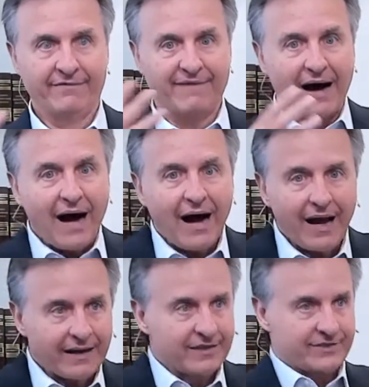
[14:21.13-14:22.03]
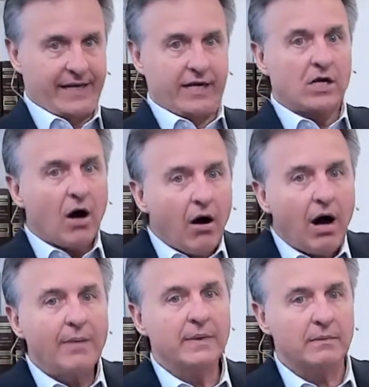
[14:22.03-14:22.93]
If I, as a
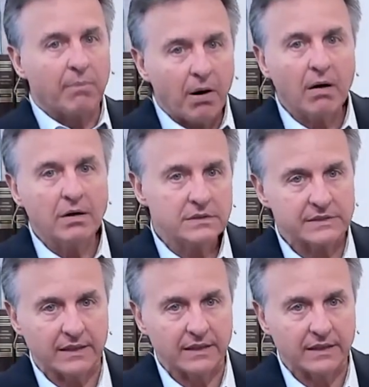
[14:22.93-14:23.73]
common person,